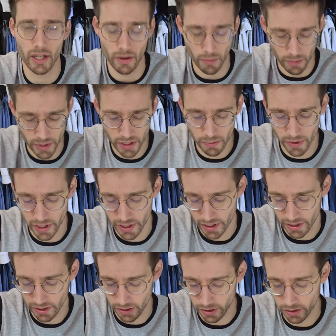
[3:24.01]
we
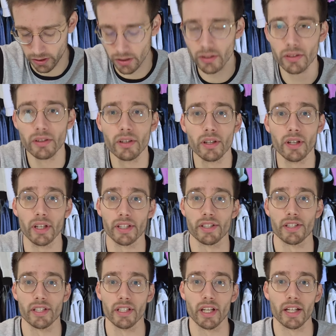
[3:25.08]
will, let's
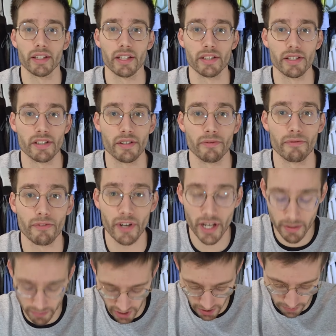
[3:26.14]
see that this is in
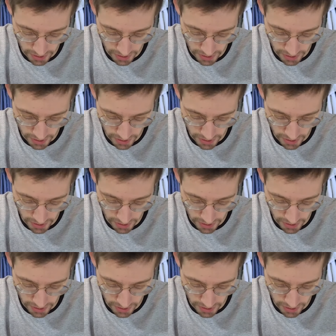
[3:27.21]
frame, there